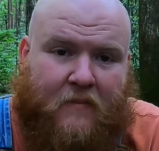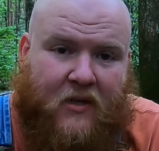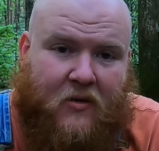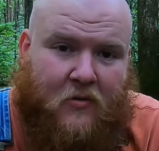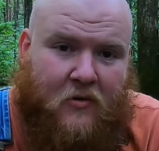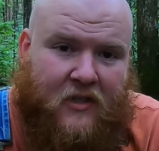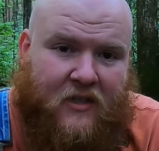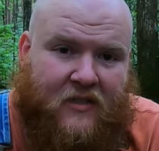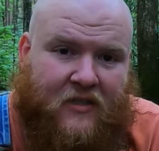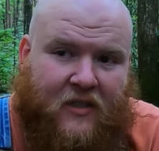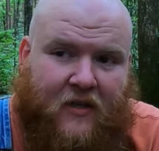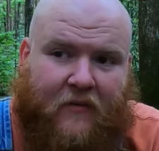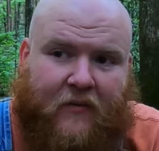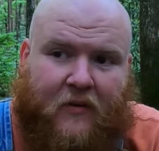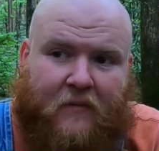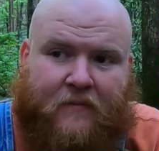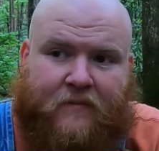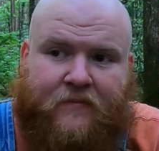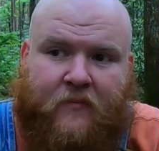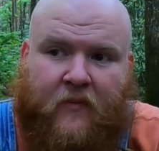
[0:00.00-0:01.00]
millions of
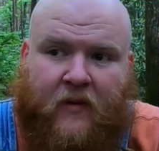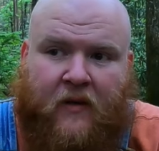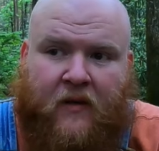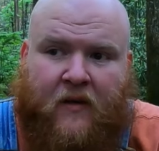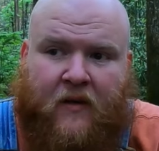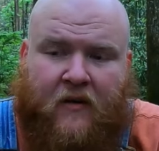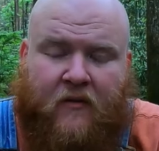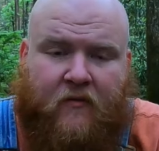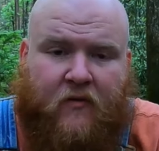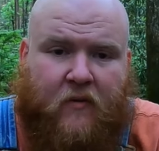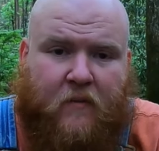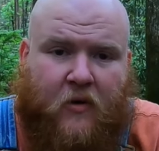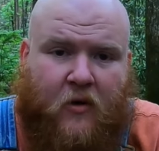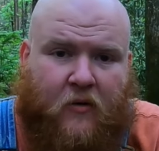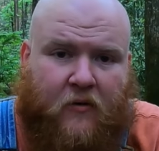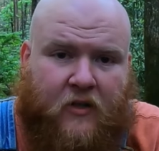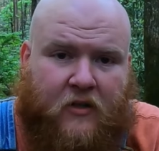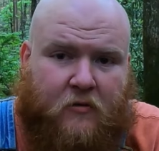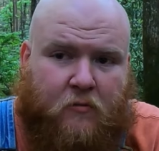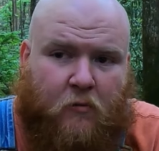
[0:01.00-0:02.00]
them from
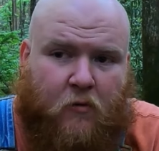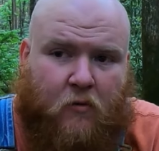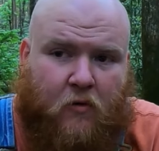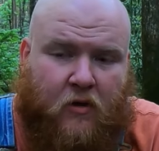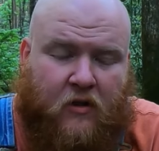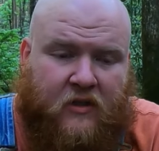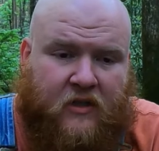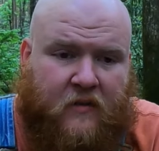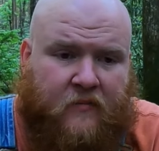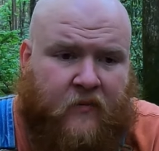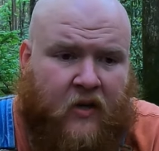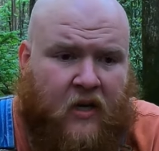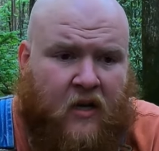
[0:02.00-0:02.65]
all these wars.